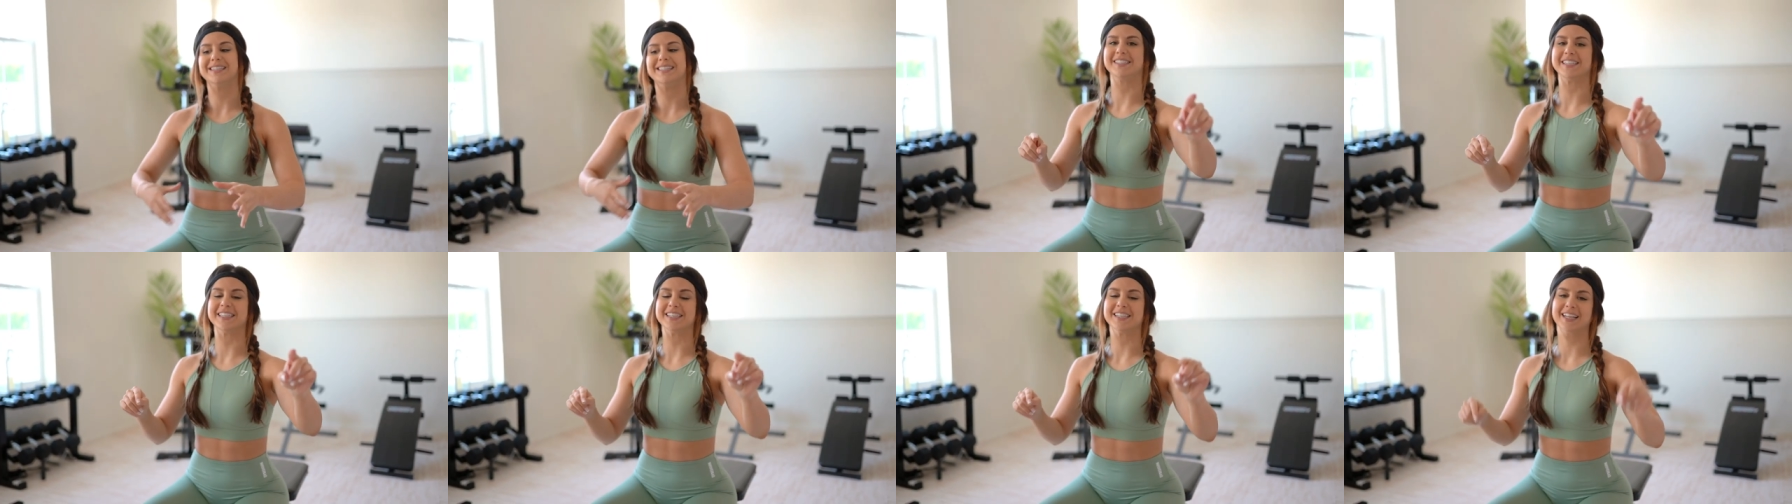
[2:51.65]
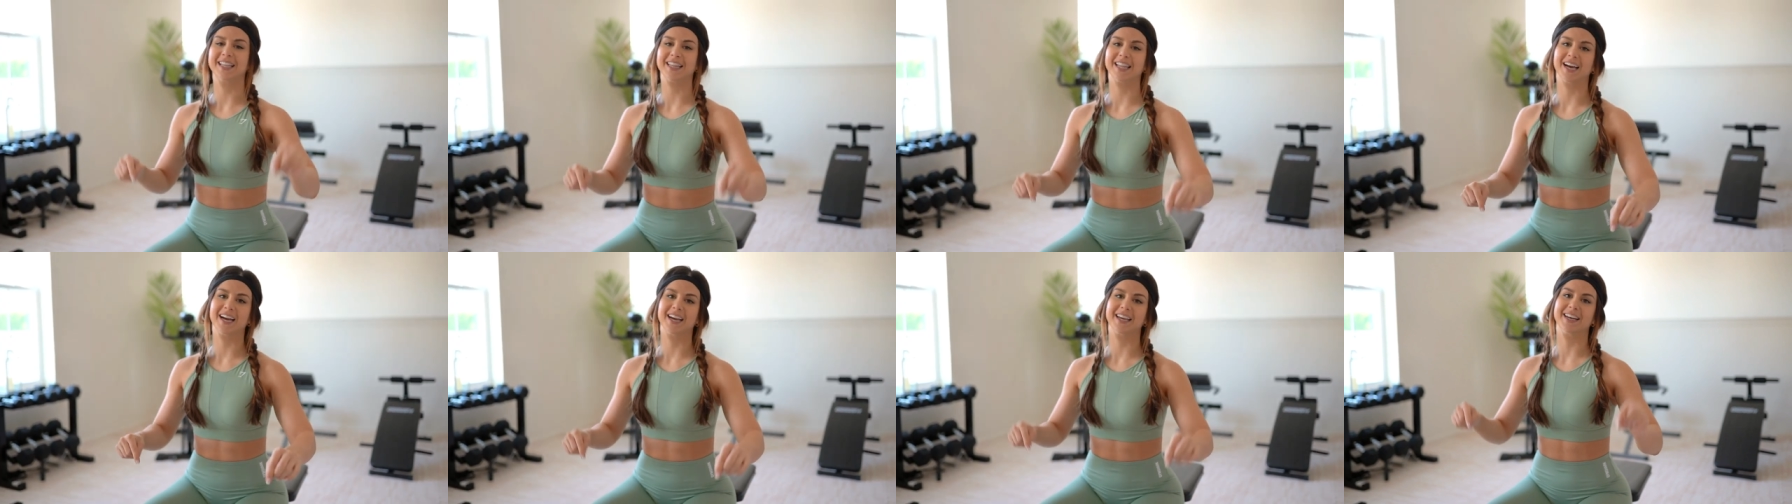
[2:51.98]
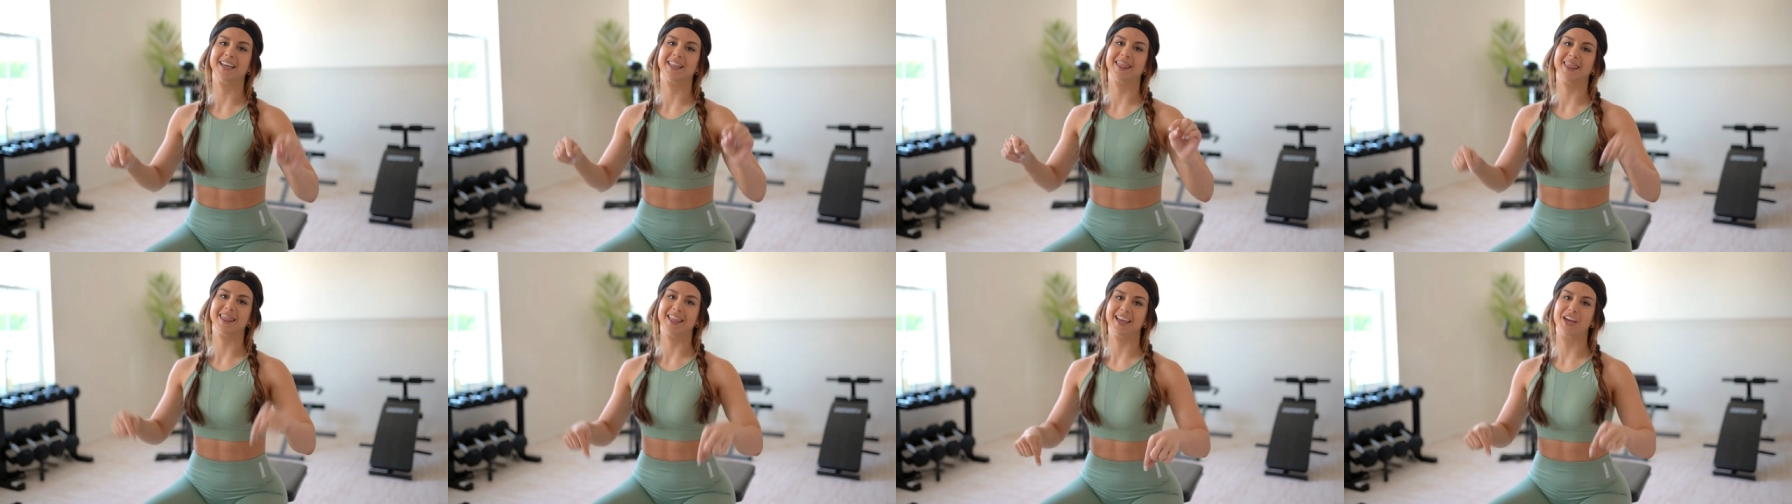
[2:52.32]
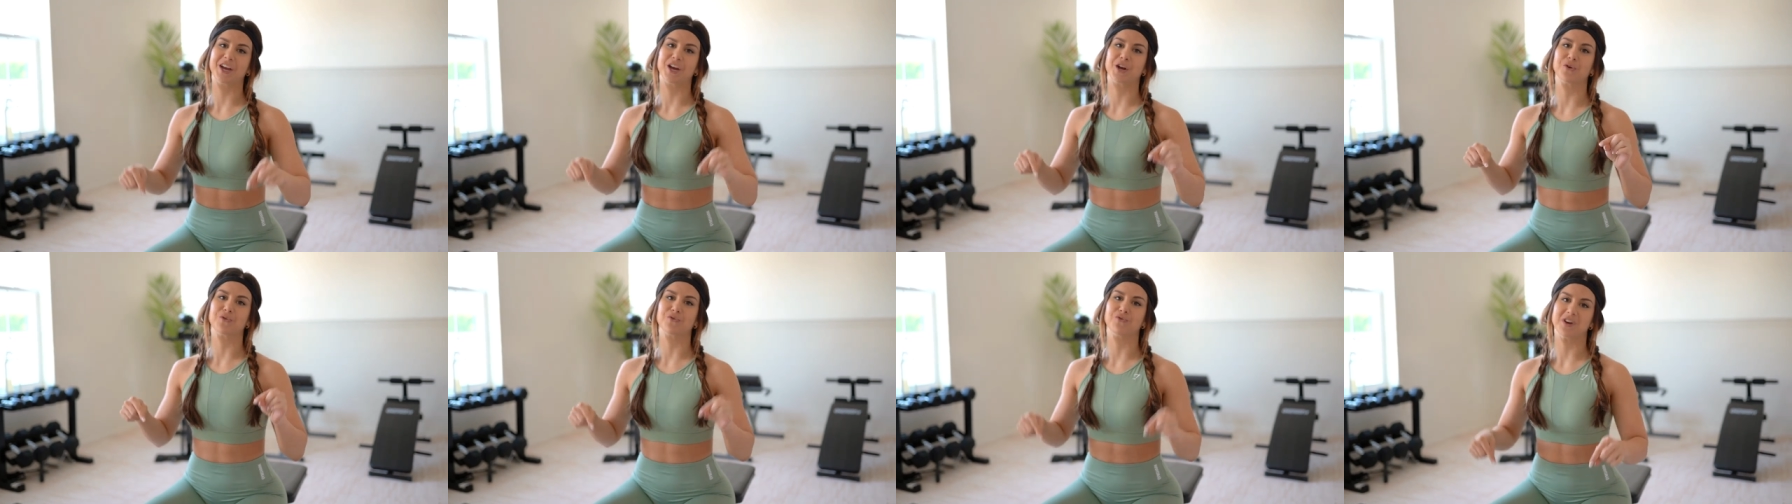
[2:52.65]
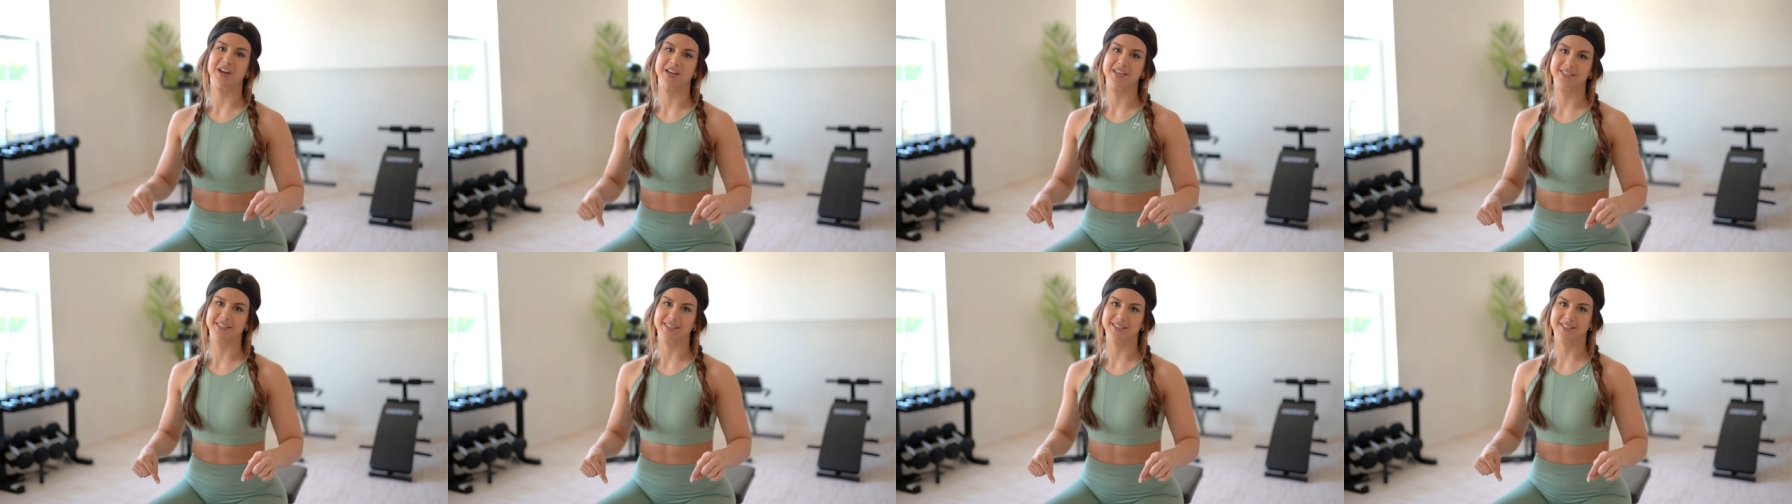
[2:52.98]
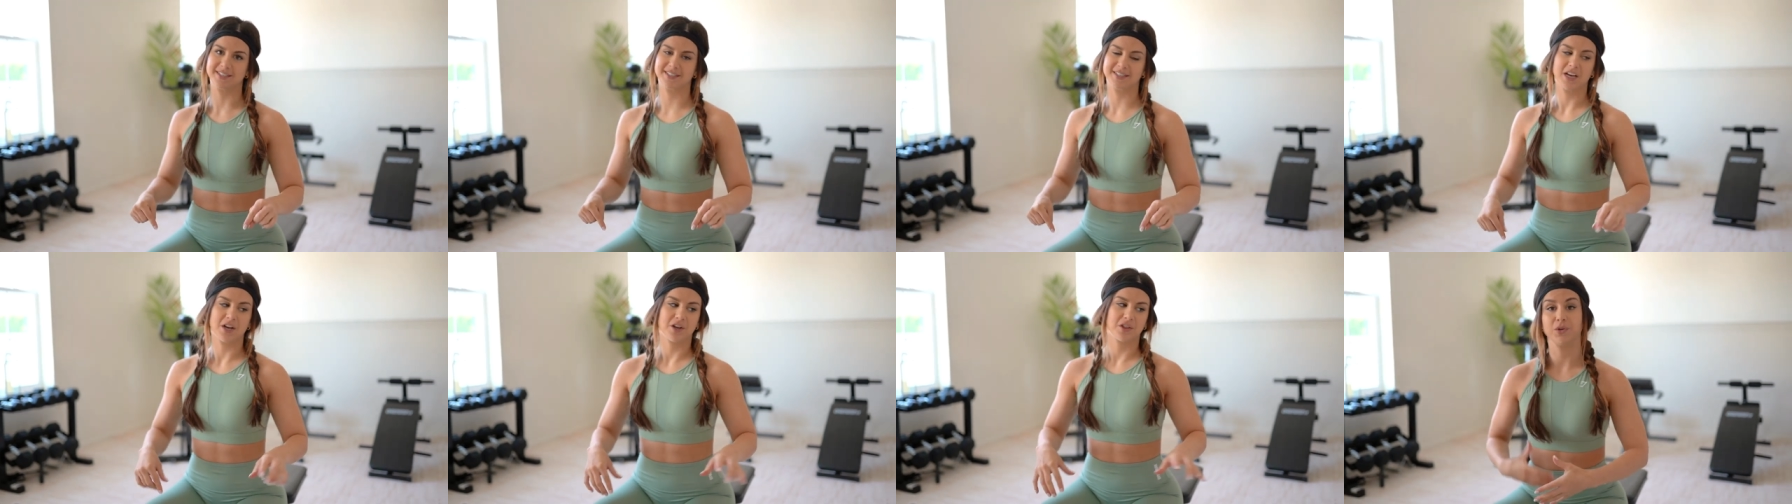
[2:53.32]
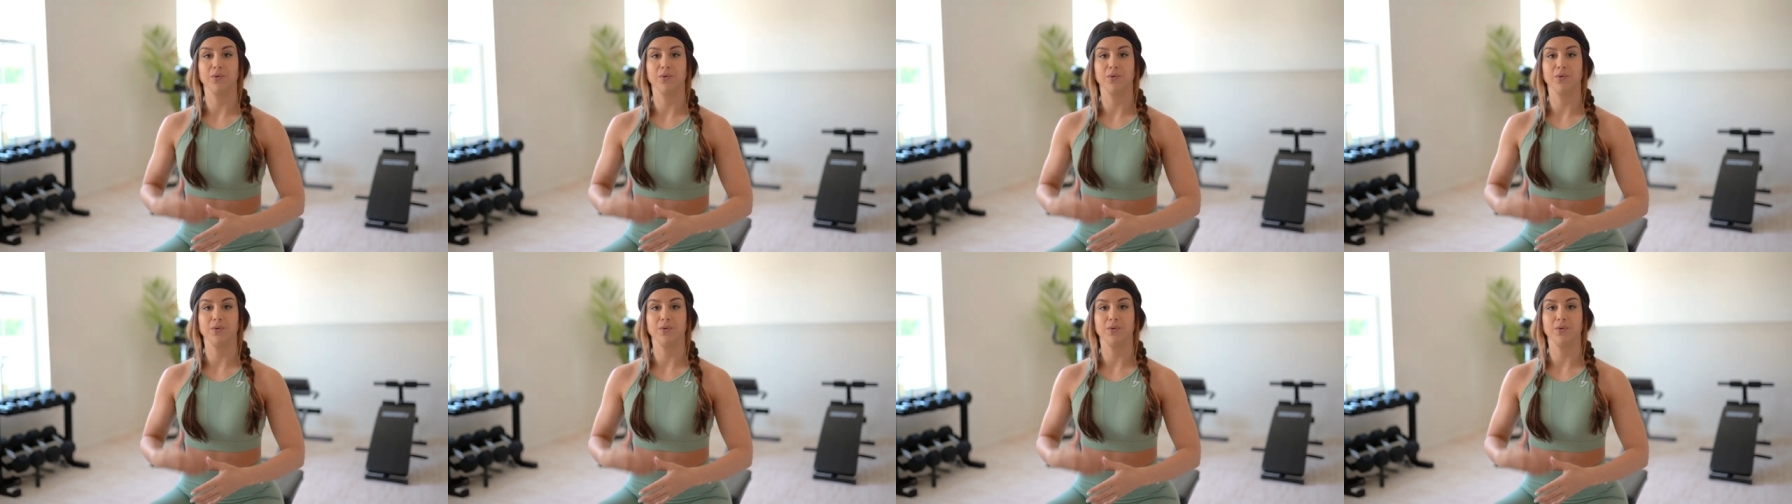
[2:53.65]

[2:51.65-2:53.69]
decline leg raises.